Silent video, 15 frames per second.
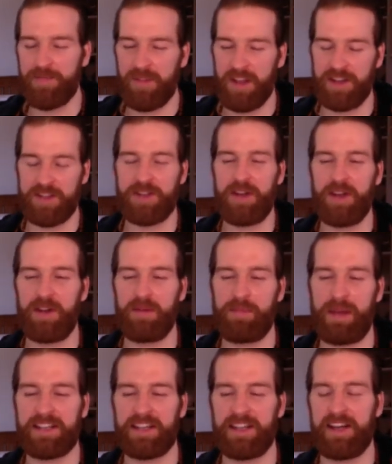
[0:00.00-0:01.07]
It's
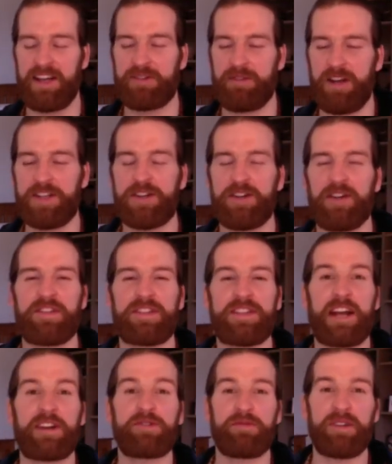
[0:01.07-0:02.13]
basically a creation of a
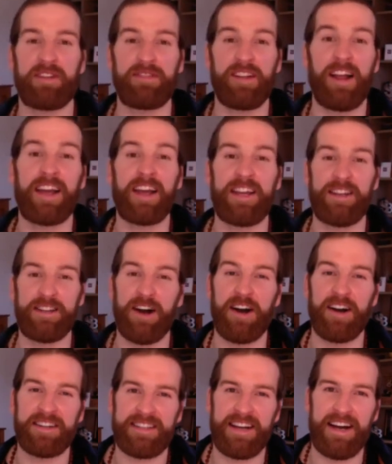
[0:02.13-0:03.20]
sanctuary of light in
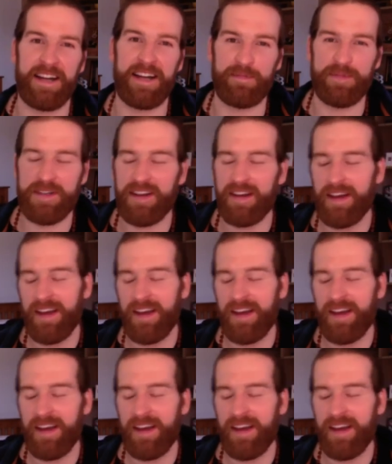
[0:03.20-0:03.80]
dark times.